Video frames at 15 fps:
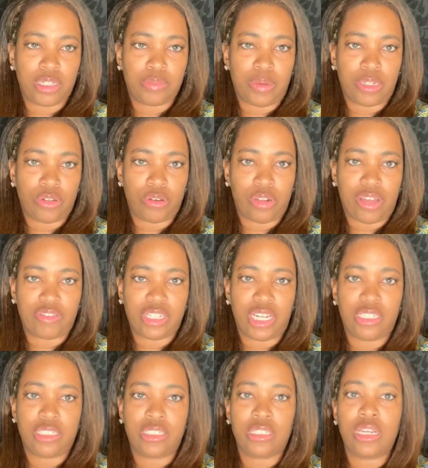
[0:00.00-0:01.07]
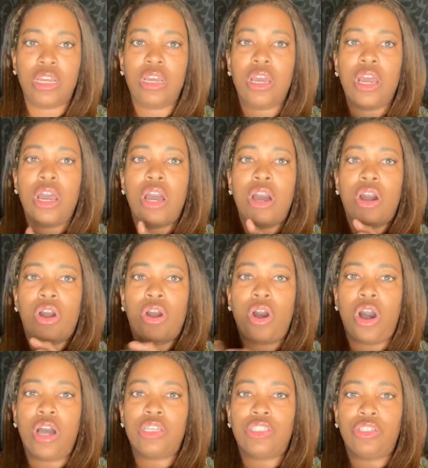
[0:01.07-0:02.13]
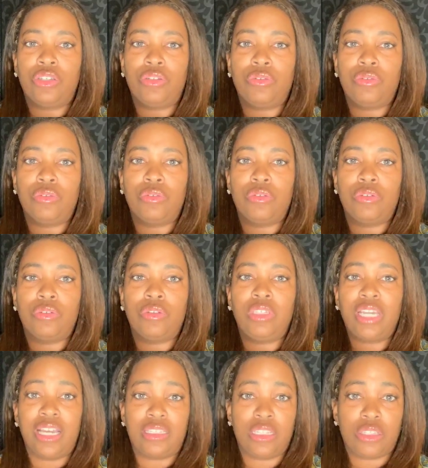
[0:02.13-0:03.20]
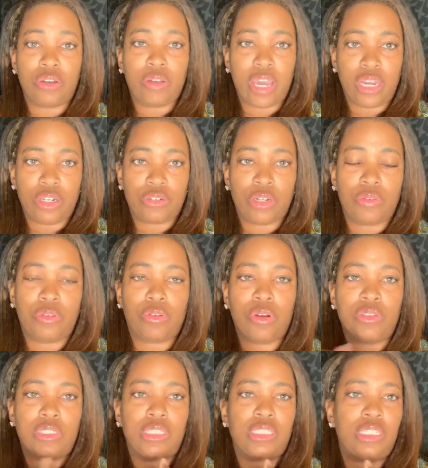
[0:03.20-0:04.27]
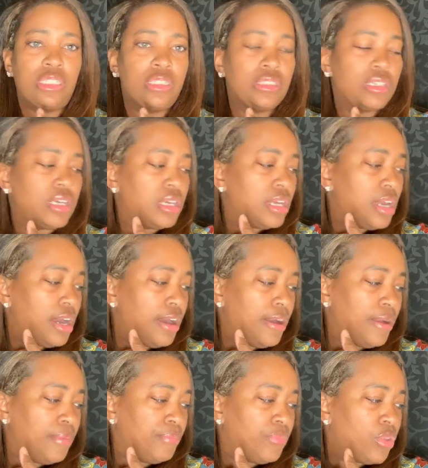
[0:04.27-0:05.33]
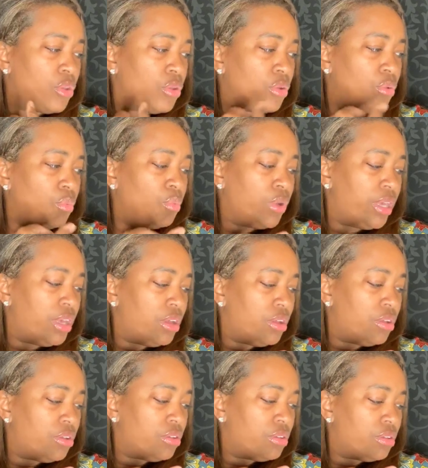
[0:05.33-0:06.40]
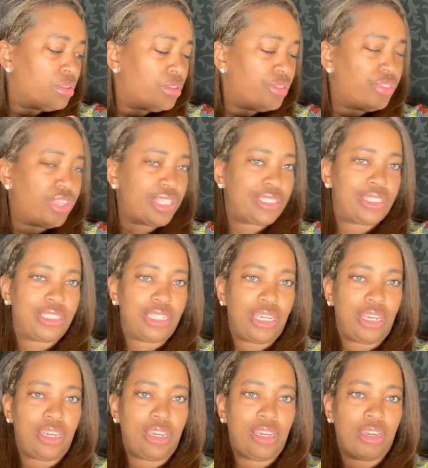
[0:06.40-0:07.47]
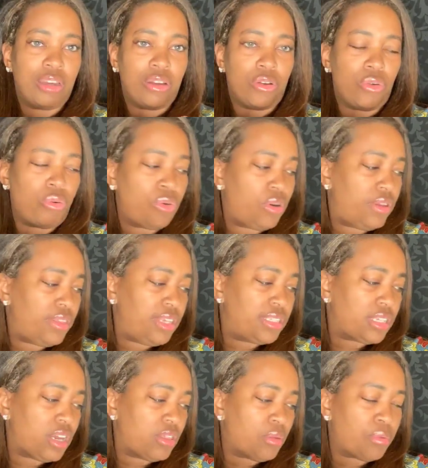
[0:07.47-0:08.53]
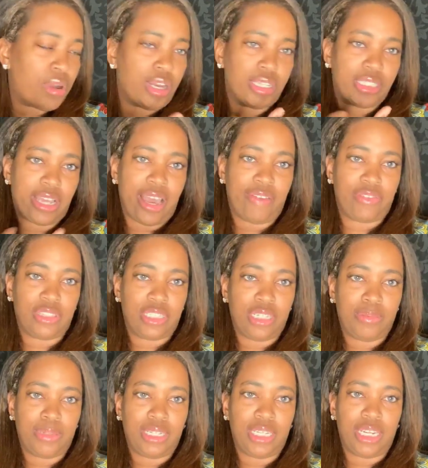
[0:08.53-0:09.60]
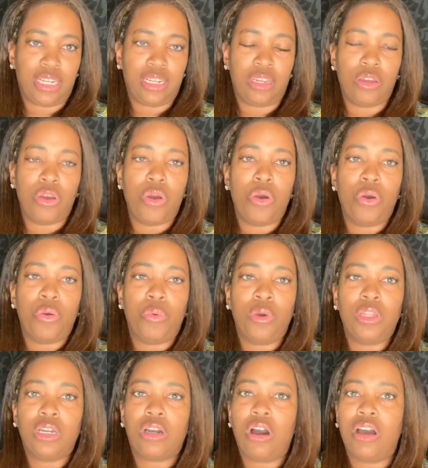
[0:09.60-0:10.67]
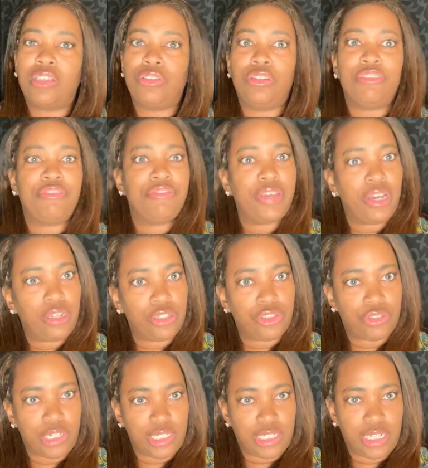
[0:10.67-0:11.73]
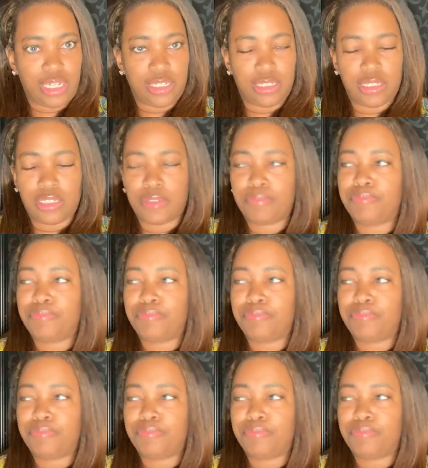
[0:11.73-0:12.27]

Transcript: by Total Life Changes cause you? Yes, it's okay to drink with Crohn's disease. Um, will this tea or these other products that have the CBD in it Will it cause you to fail a drug test?